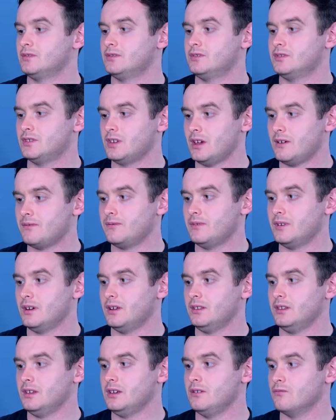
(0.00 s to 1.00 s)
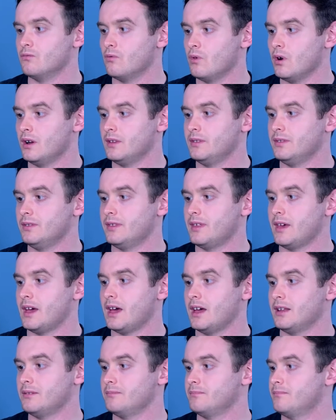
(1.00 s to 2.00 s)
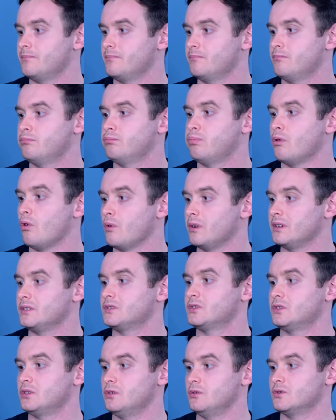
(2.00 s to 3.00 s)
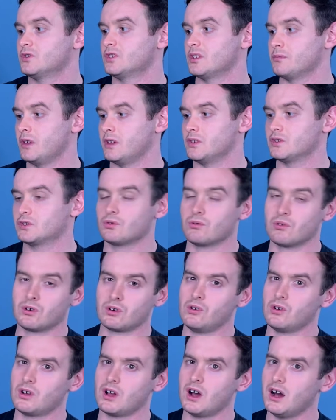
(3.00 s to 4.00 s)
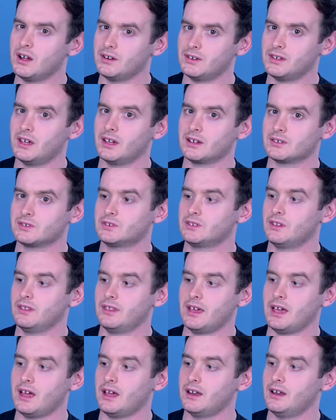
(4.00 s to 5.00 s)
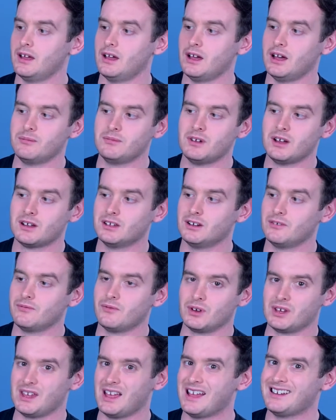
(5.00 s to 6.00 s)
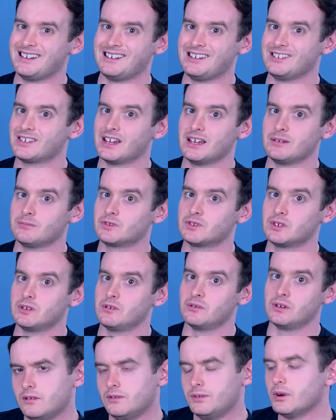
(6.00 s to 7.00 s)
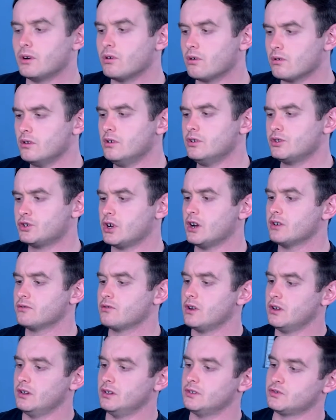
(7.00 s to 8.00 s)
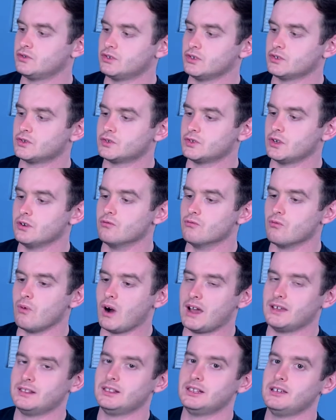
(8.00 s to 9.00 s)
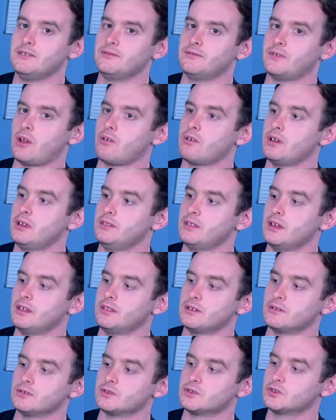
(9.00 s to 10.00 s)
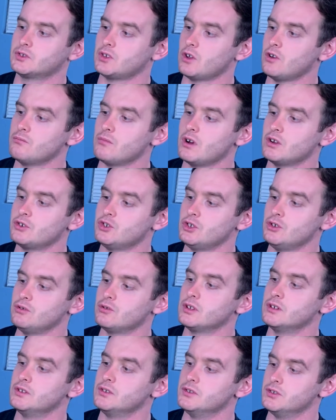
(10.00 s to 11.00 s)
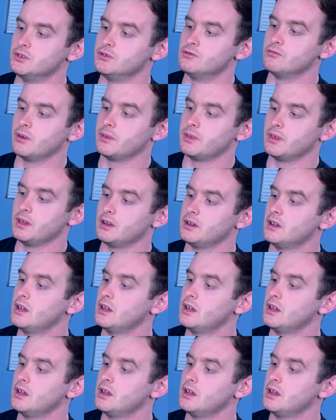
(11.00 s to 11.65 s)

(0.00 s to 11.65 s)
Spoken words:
definitely one that points to some historical context that I'm not going to forget anytime soon. The horror genre is just so widely varied that there's so much you can do with it.